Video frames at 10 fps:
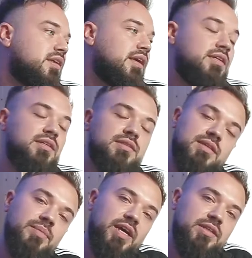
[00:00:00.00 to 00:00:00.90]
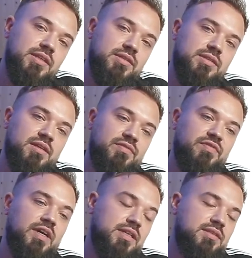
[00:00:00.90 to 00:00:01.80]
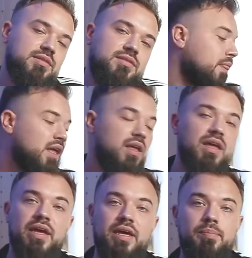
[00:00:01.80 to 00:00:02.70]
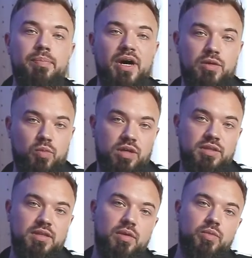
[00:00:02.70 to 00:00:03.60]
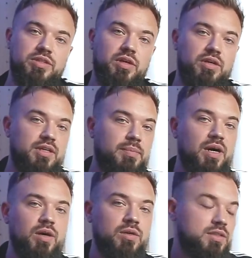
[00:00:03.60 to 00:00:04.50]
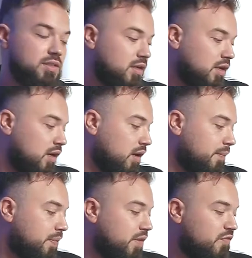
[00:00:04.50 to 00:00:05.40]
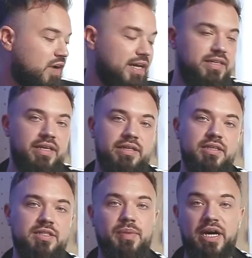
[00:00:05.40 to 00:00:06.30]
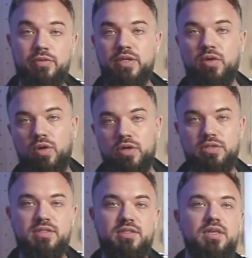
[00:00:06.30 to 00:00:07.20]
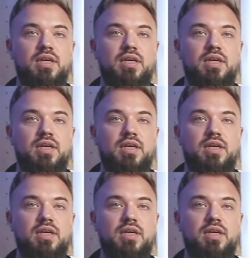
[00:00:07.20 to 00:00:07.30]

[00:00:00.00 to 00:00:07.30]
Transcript: getting some ideas done fast. In part one, we're talking about finding inspiring chords